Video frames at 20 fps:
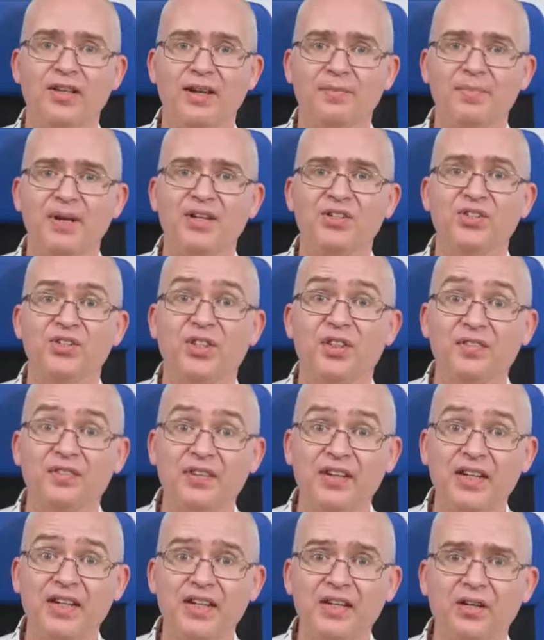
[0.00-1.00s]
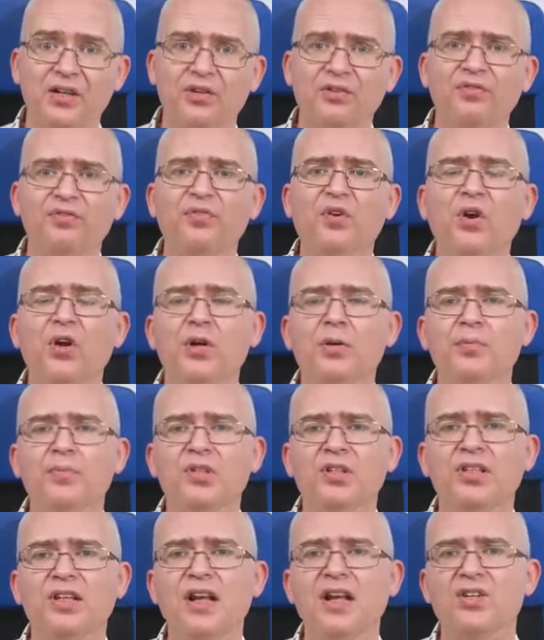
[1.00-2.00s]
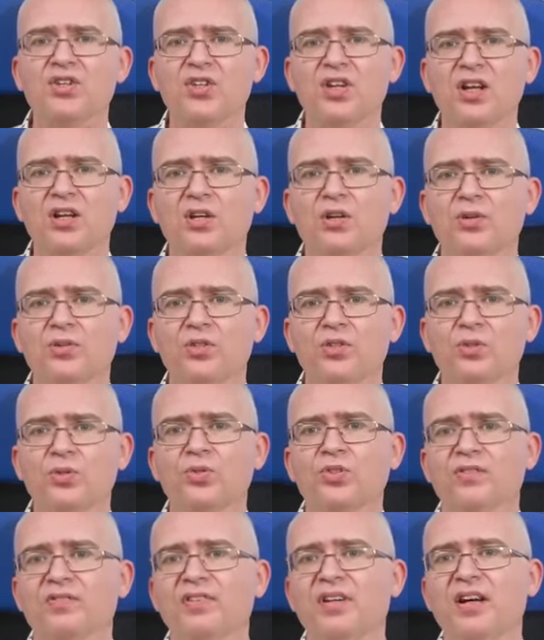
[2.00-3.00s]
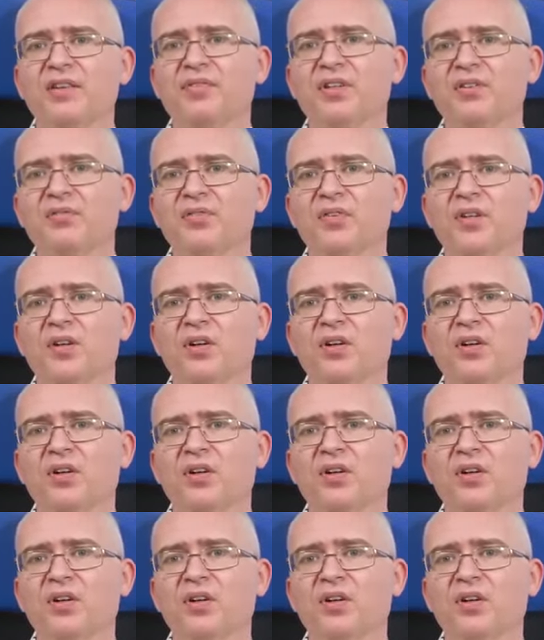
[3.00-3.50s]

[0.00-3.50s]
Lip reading: that makes 3 confirmed next-gen consoles arriving for the